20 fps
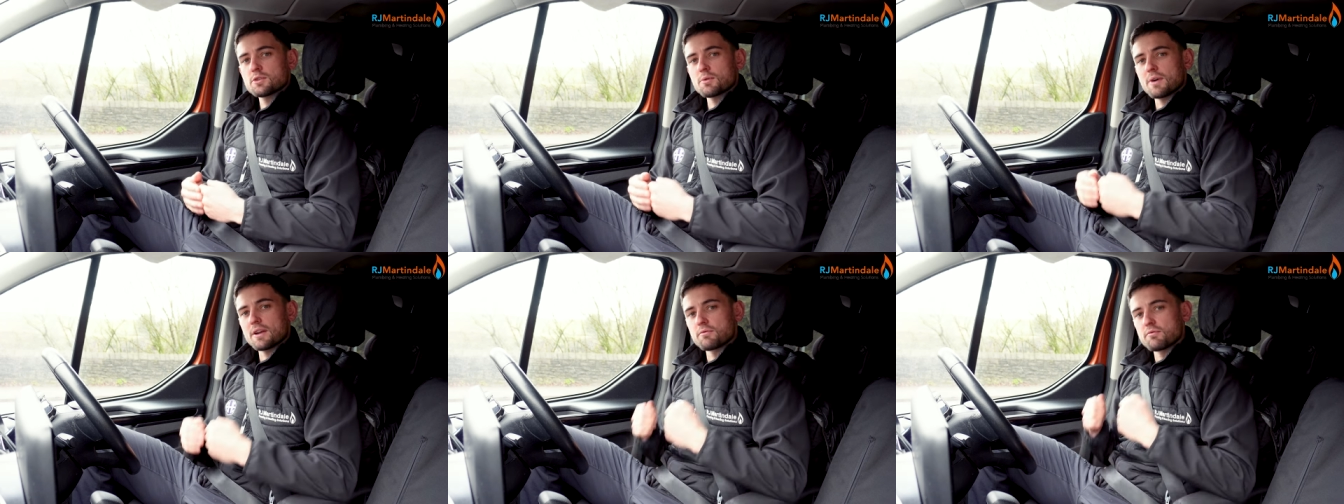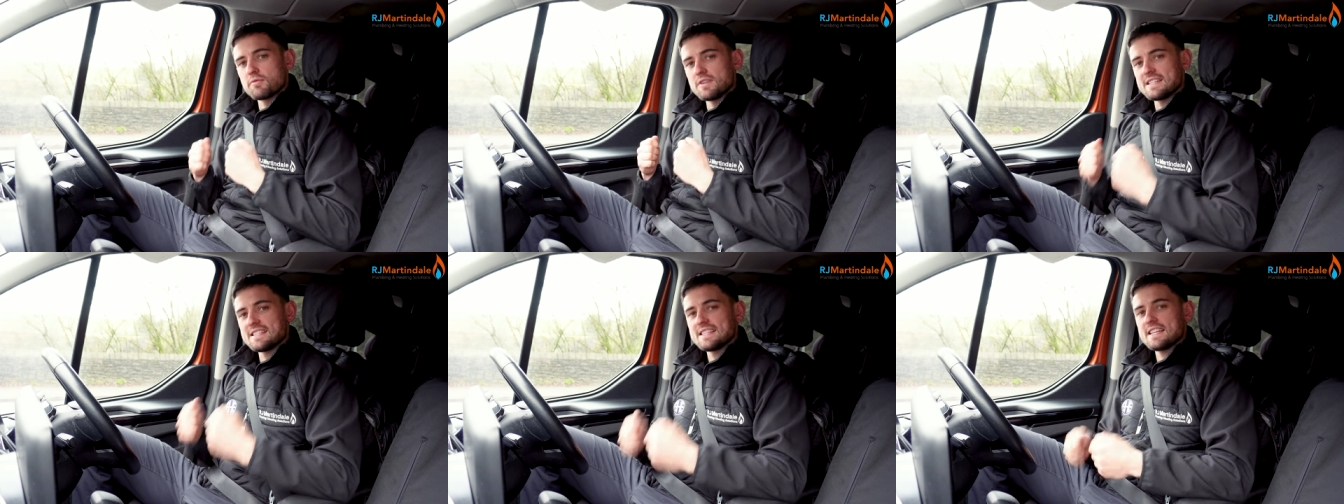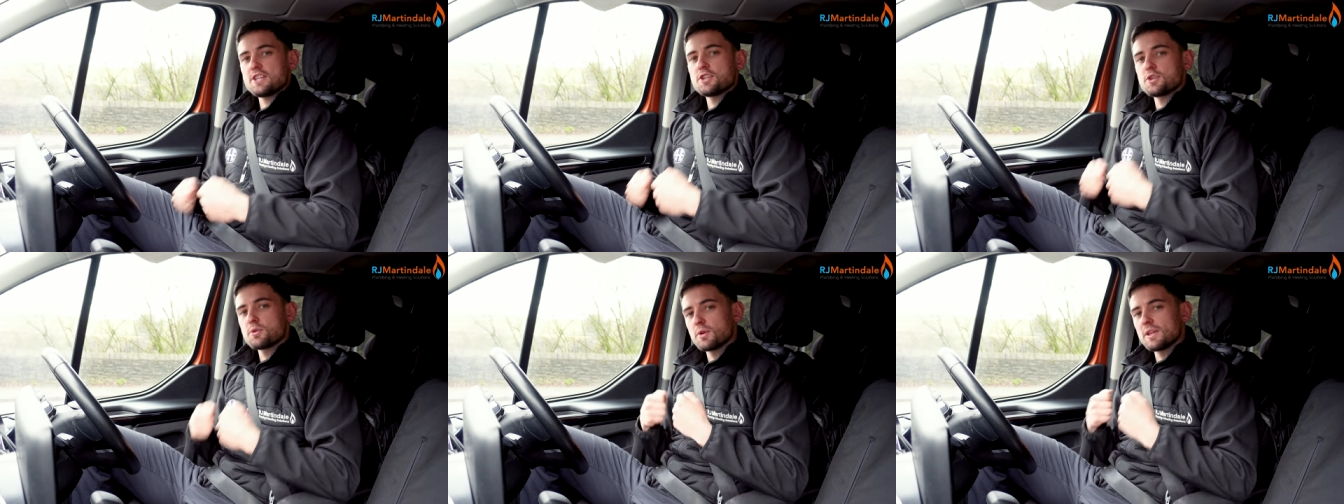to add
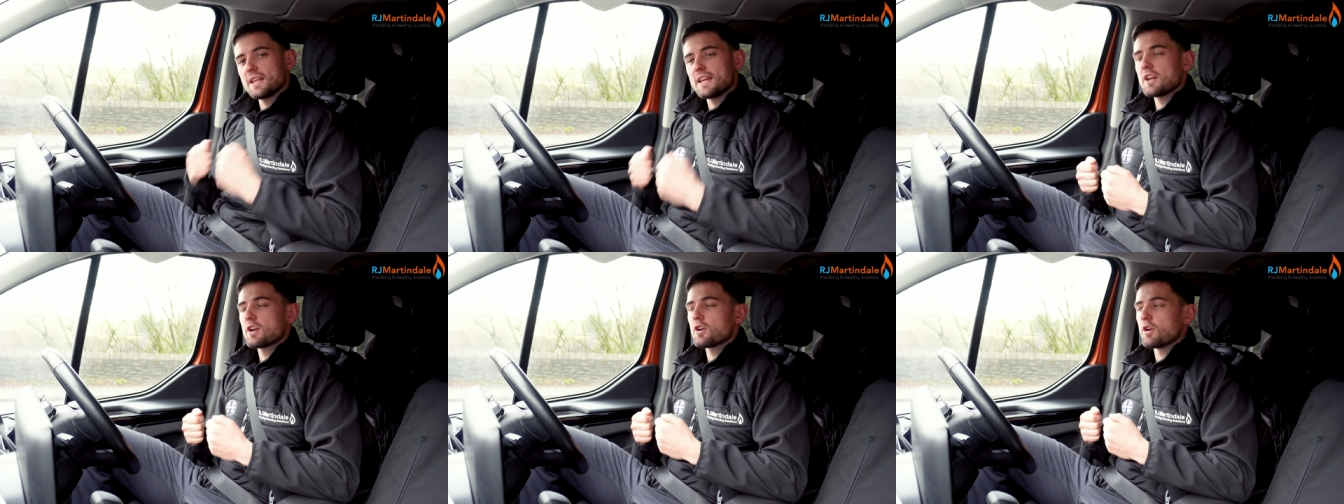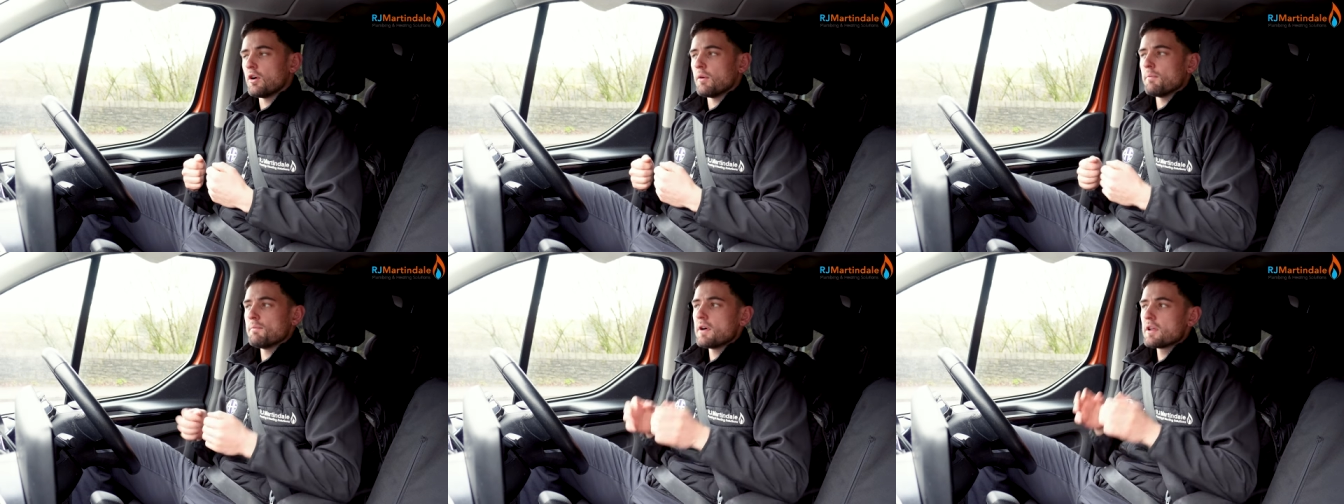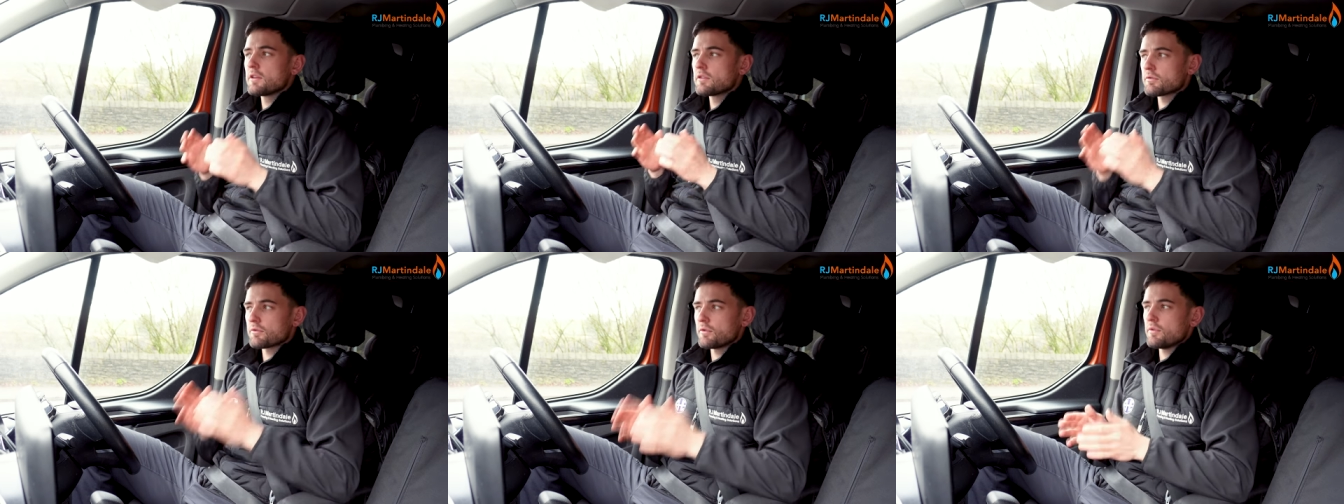residual income
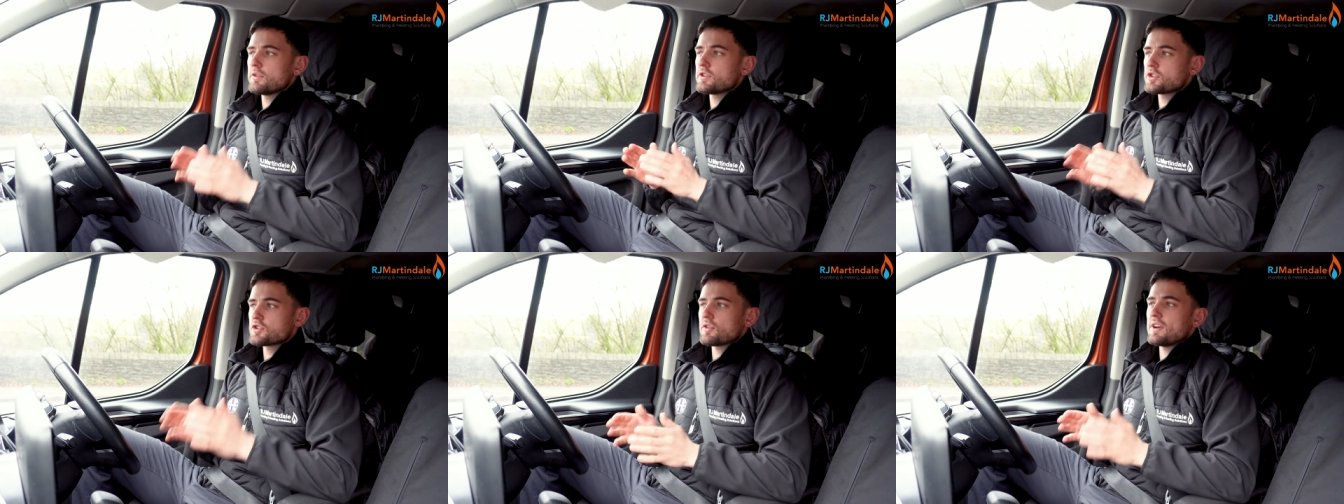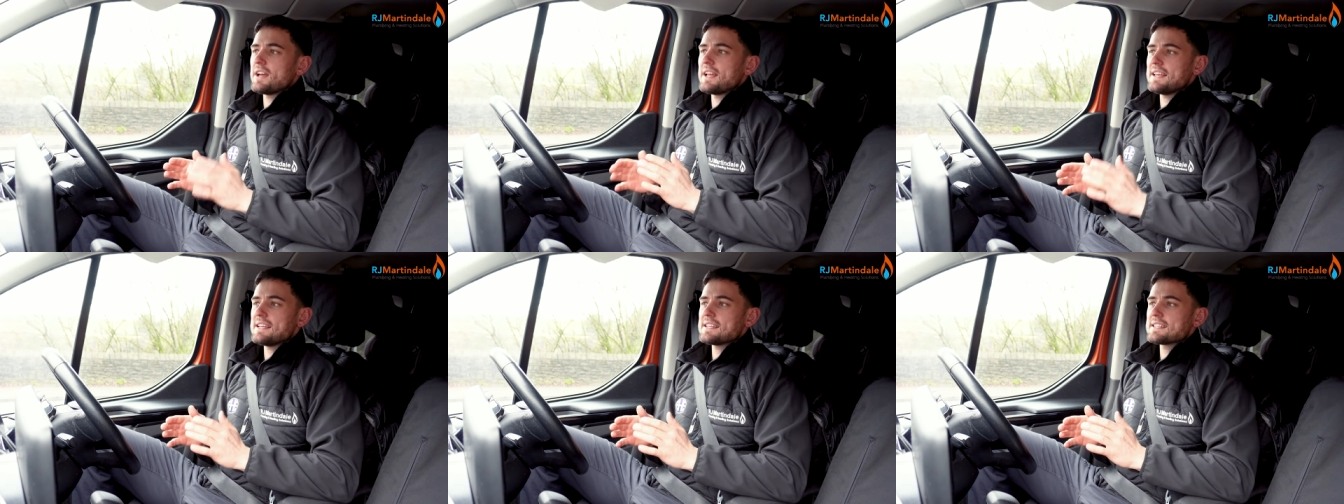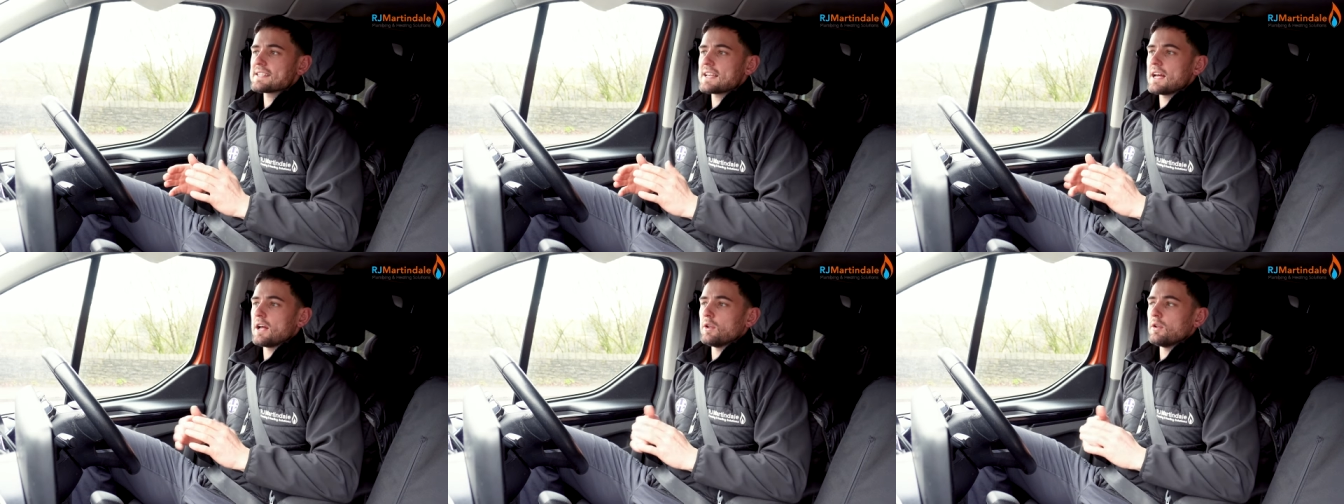through the trade
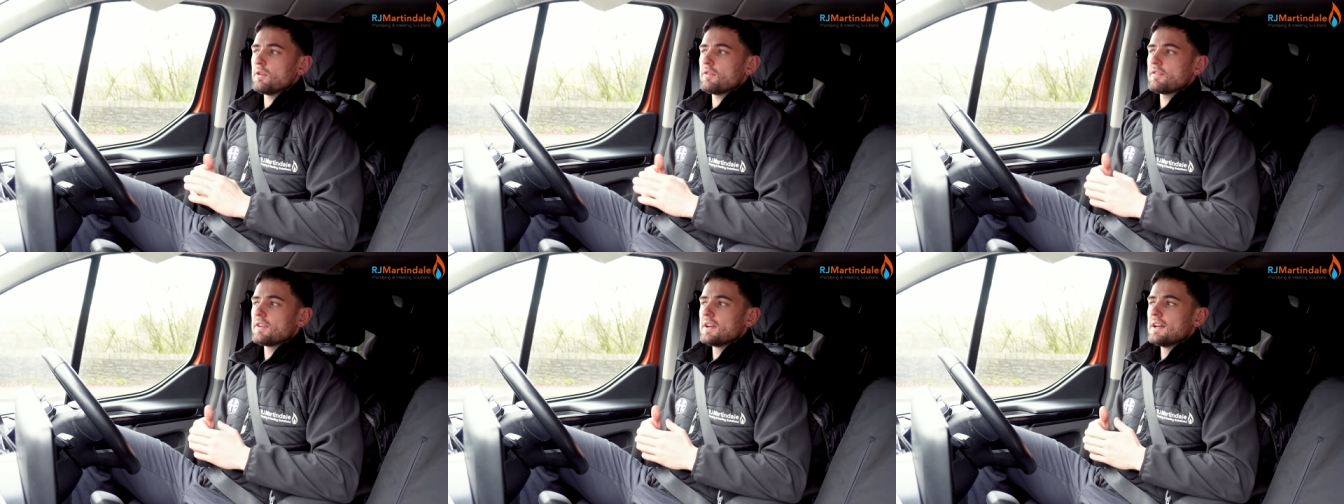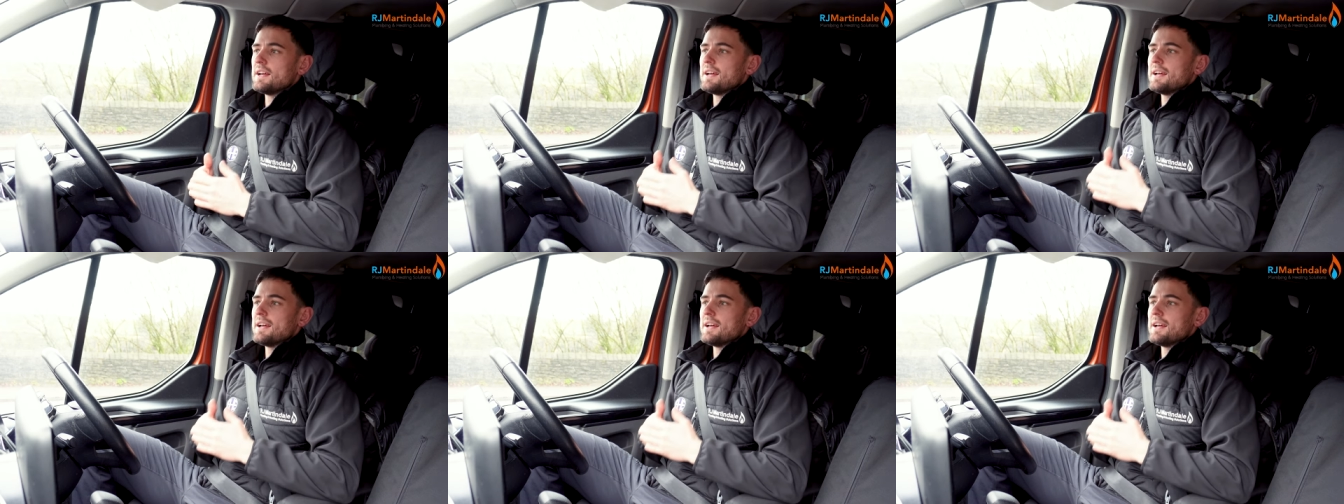itself,